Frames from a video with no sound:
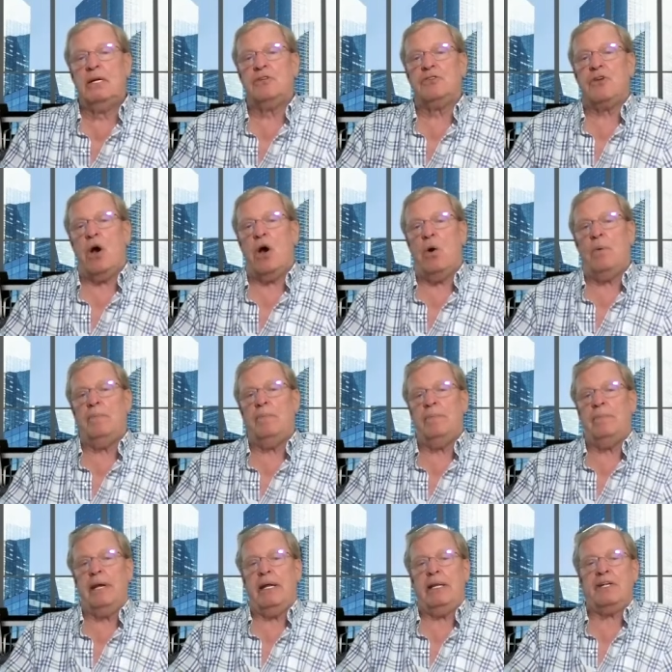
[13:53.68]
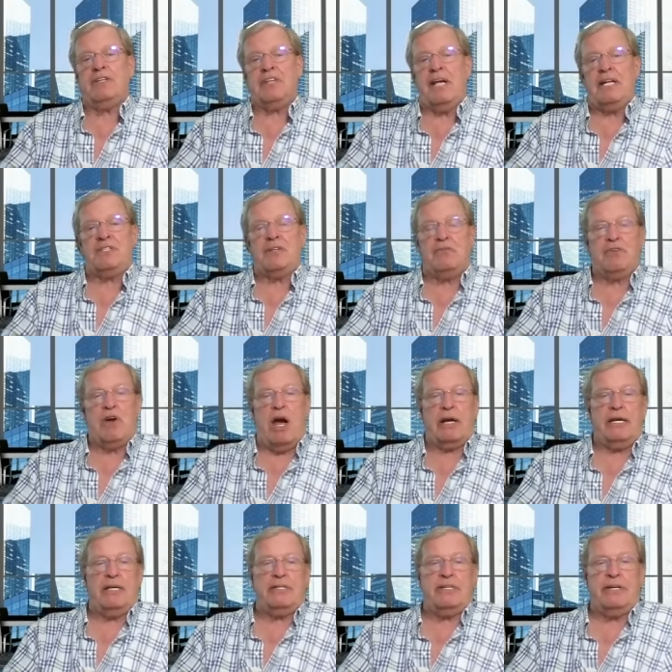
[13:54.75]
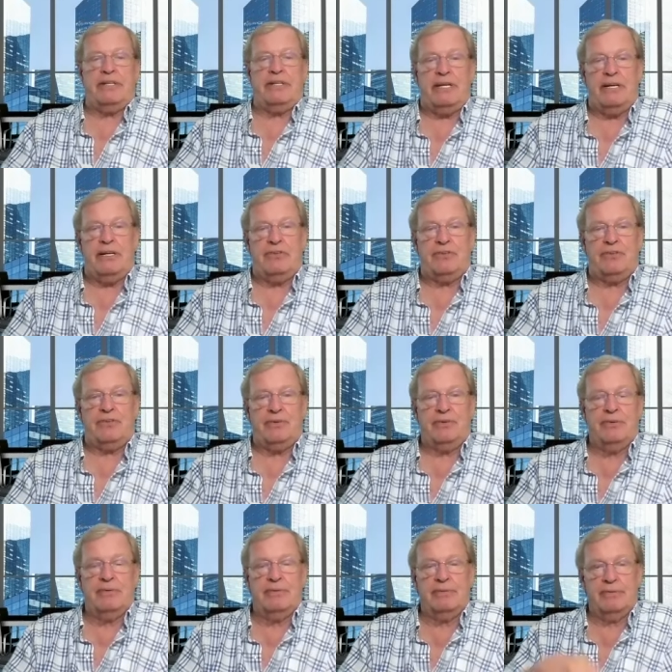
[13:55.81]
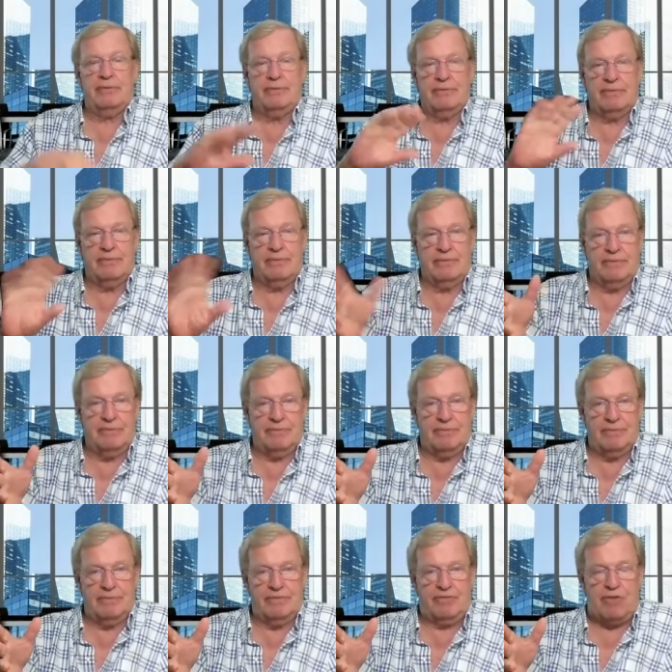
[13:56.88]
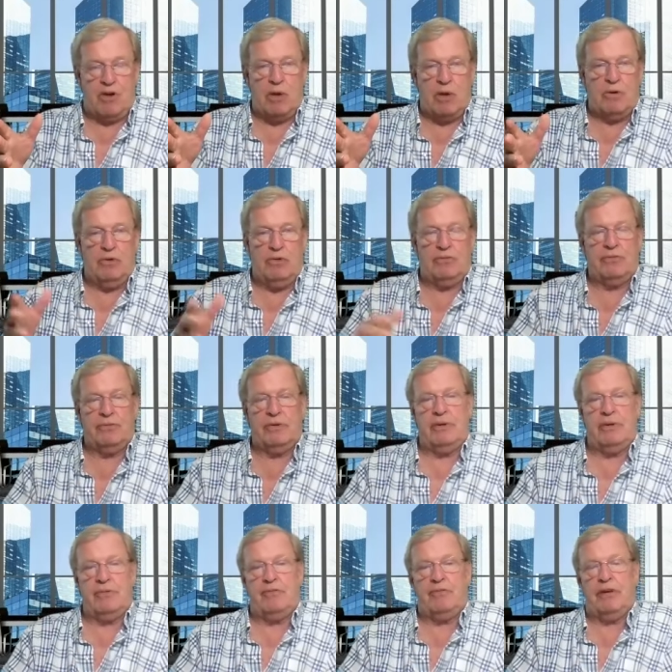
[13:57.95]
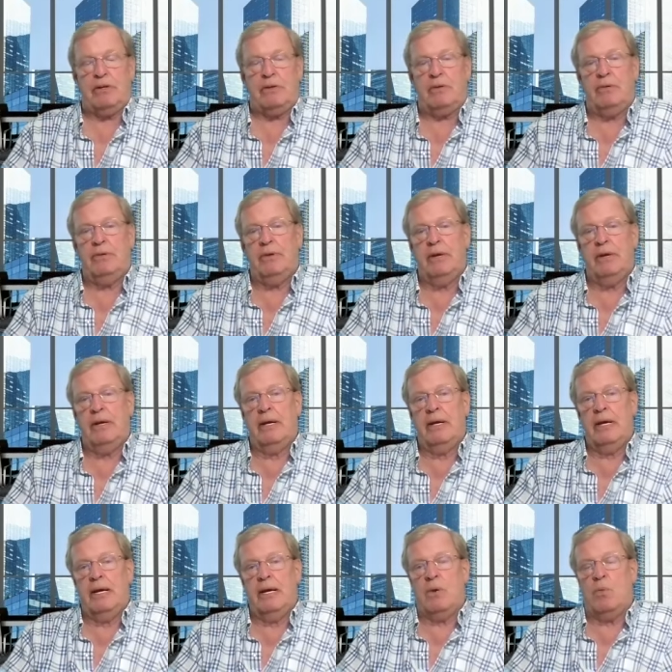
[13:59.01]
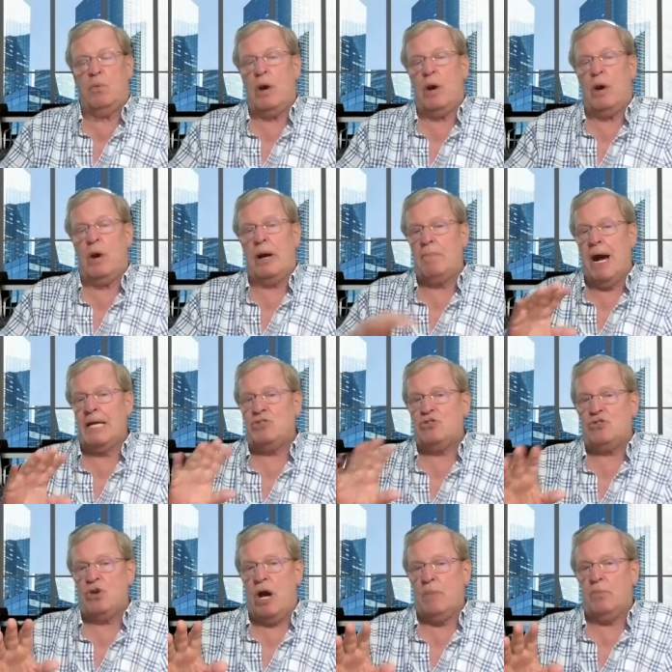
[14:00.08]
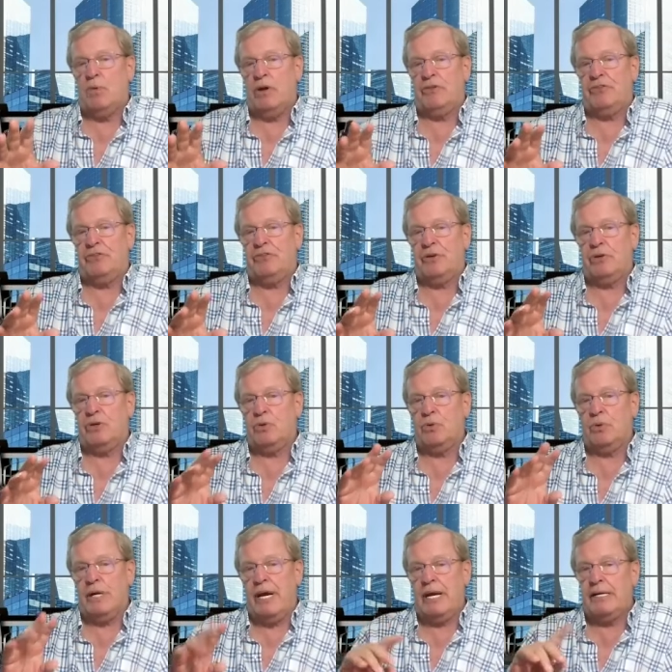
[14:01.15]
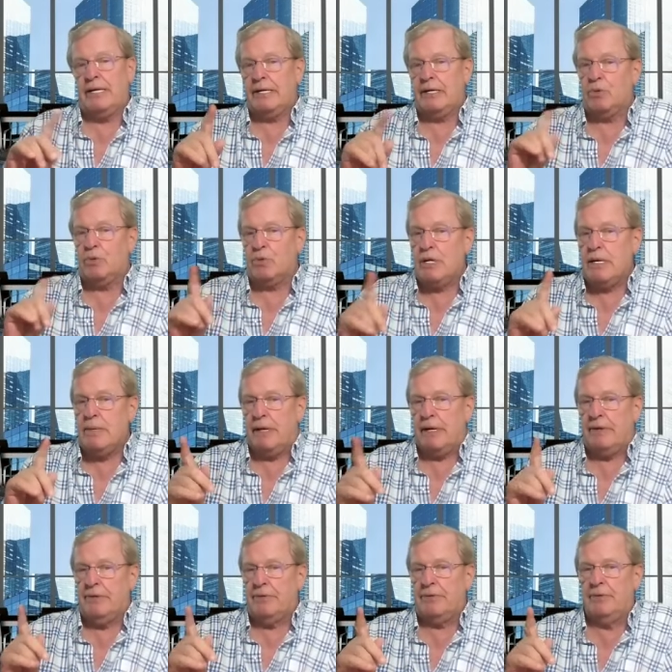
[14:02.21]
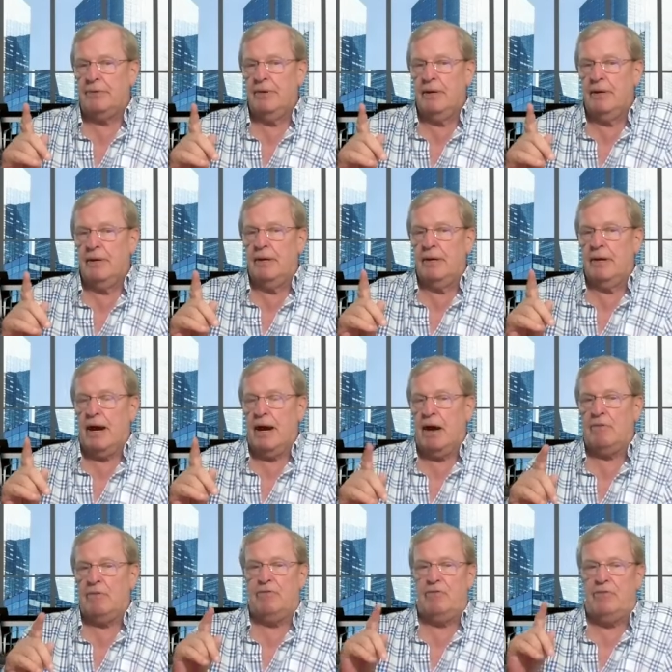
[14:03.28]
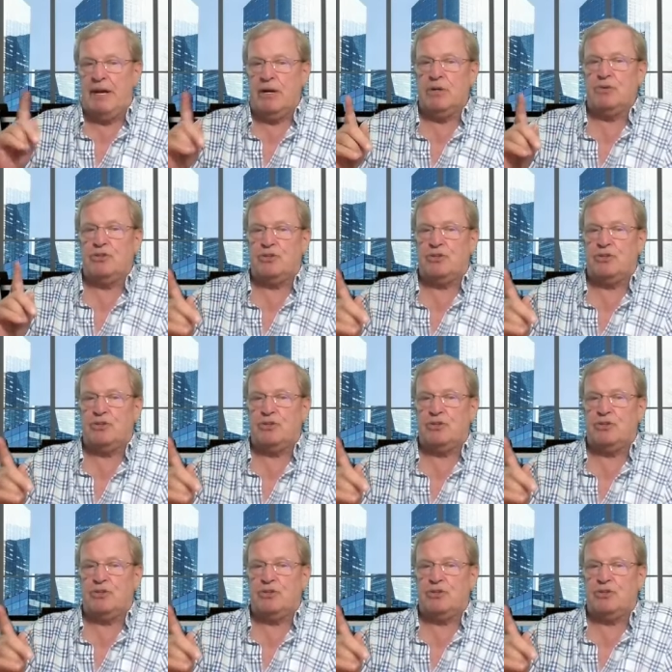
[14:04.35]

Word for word: So, in the sense of talking to these farmers in the field, what my job was to create an agreement of their